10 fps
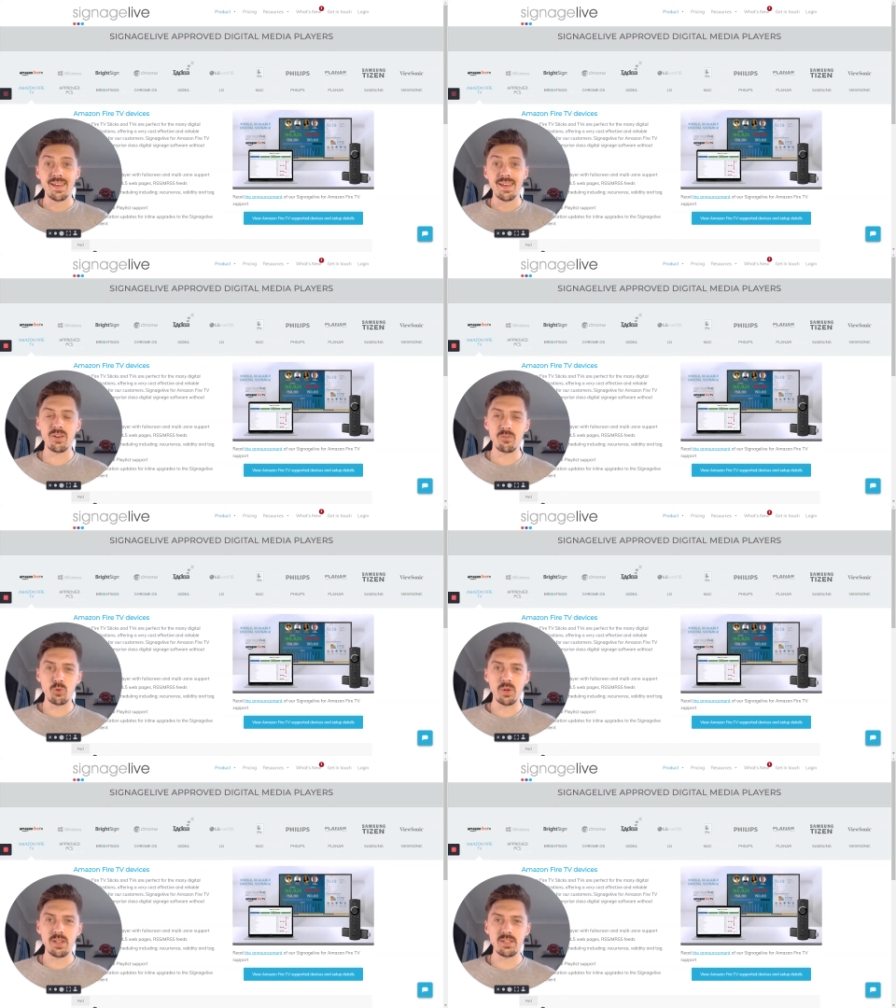Hello
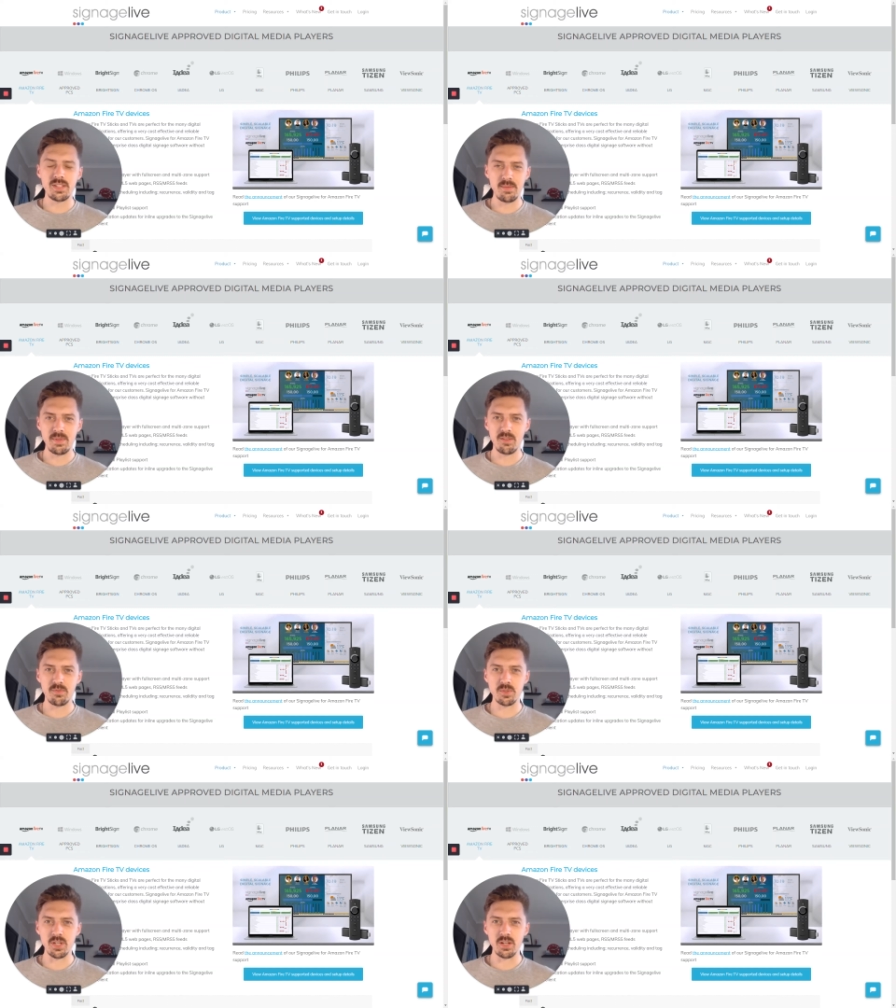everyone, it's Tim here
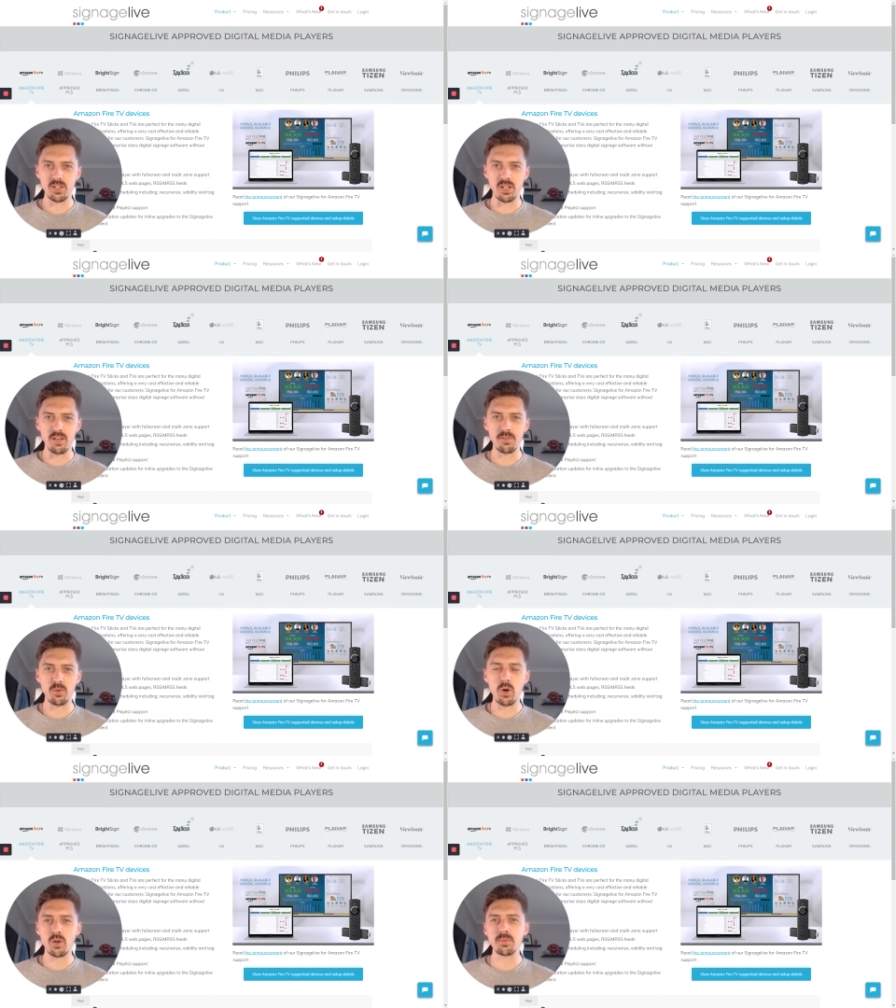from Signage Live and
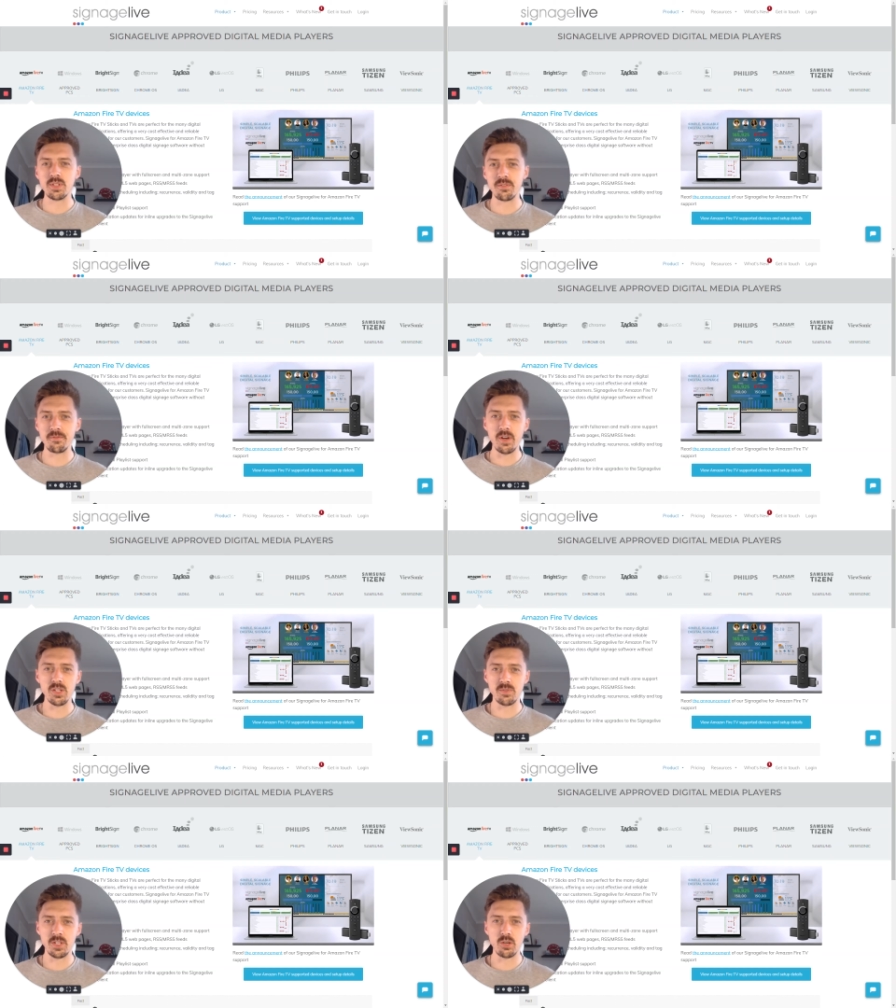welcome to the
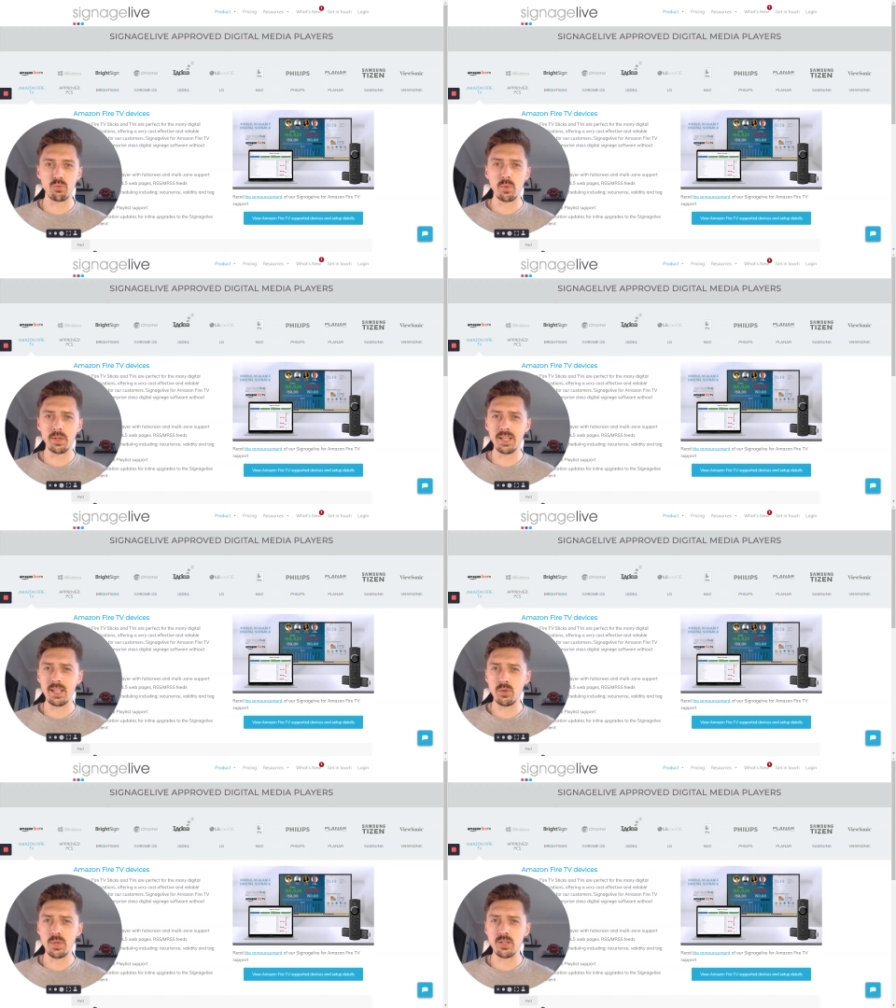first video where we're going to
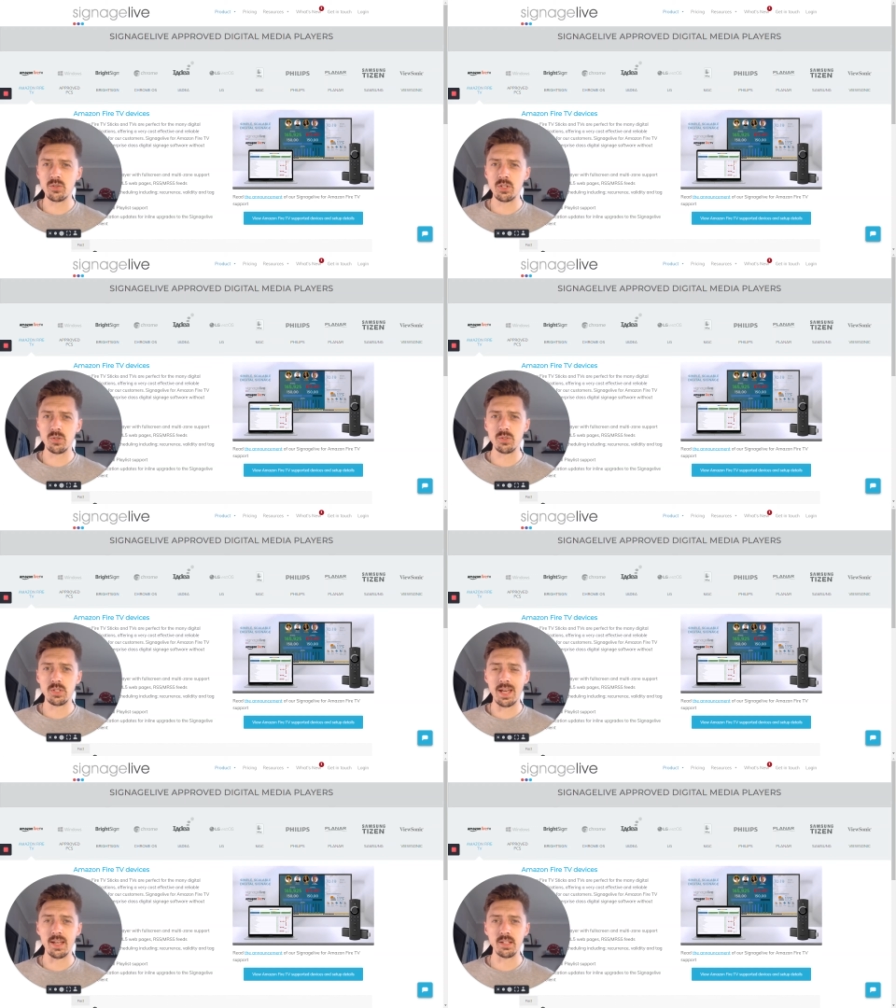get you introduced
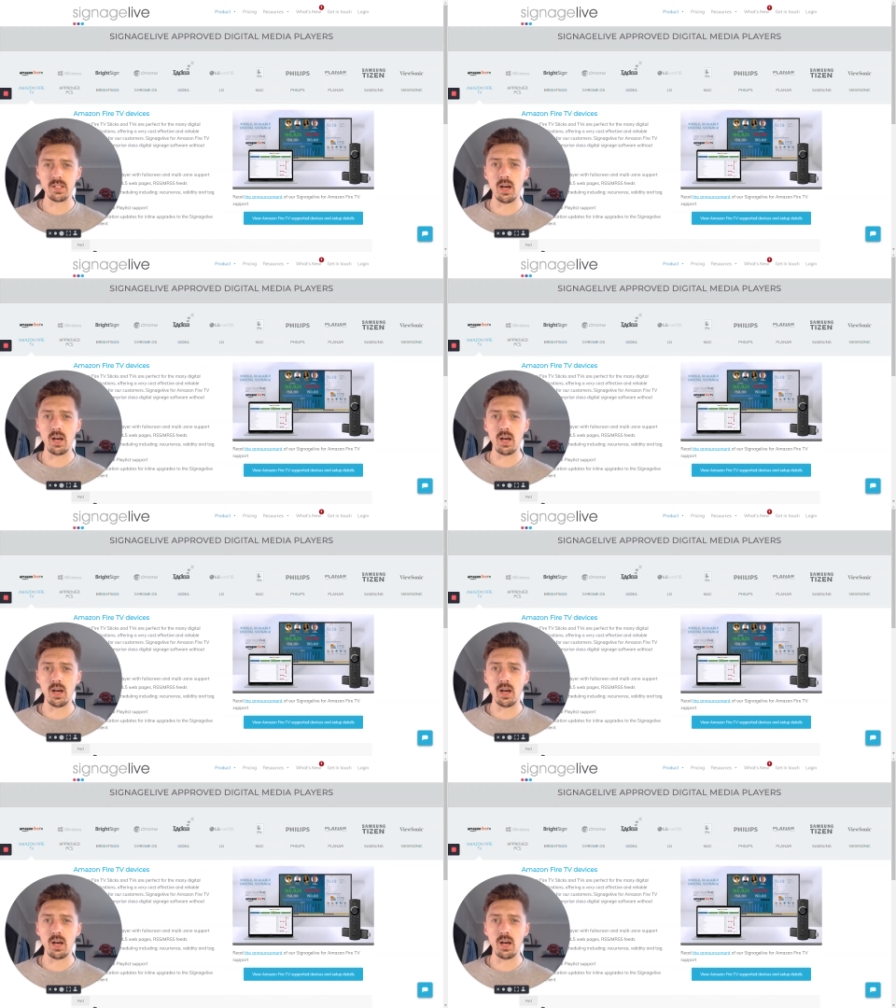and